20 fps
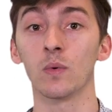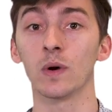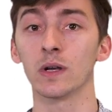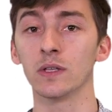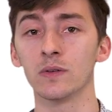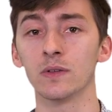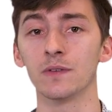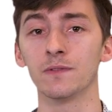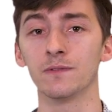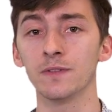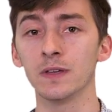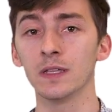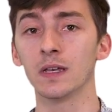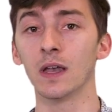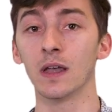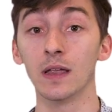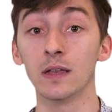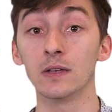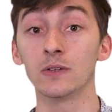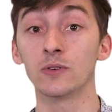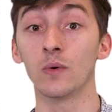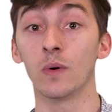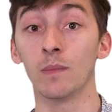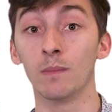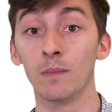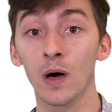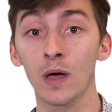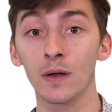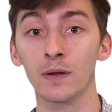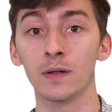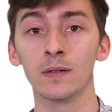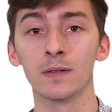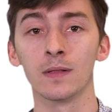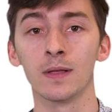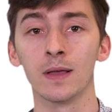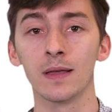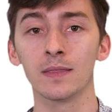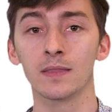where you could feed it into a model,